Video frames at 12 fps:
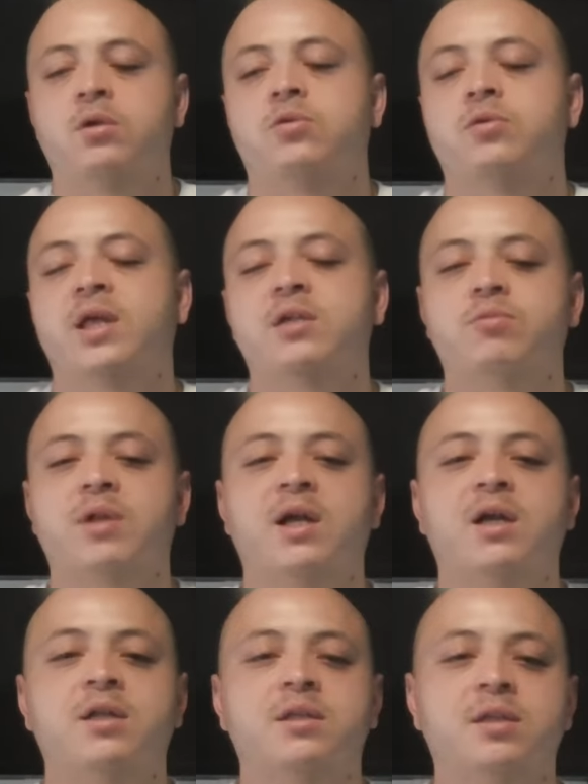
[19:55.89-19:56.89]
So that's what I
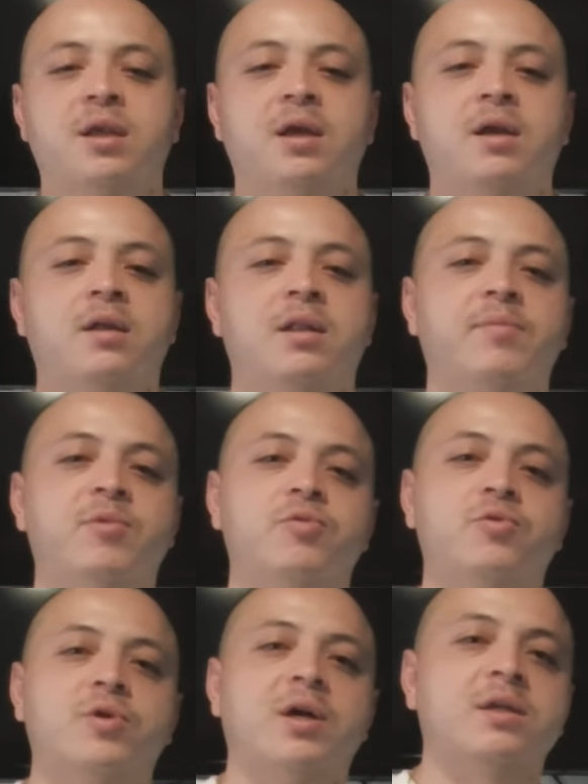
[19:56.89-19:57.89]
got to say. Let me know
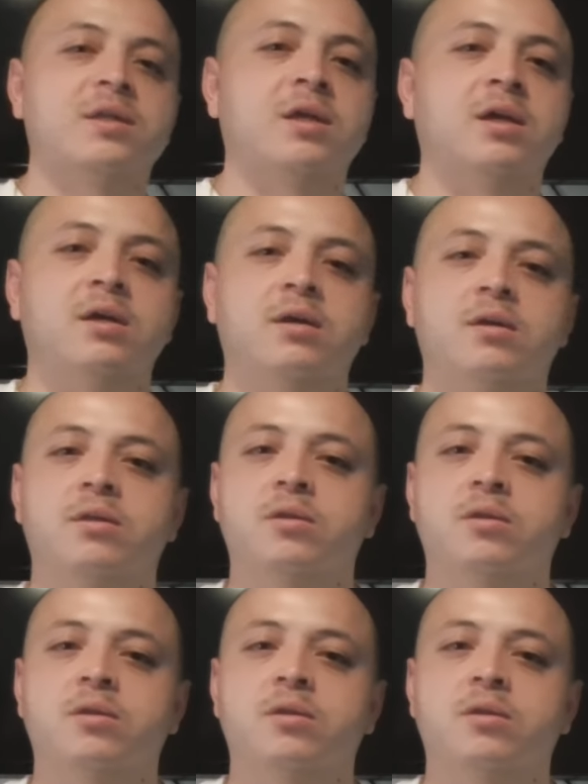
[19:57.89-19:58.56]
what you guys think.